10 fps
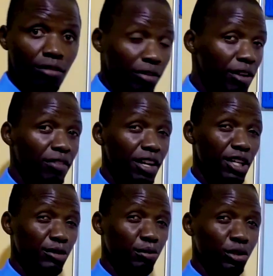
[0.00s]
Very, very
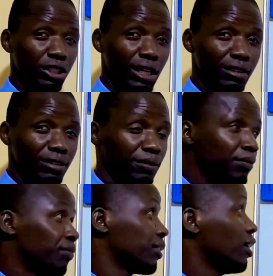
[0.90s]
important.
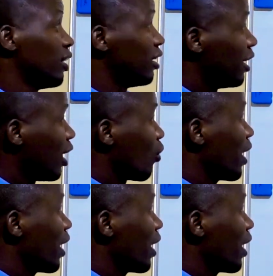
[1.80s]
Now,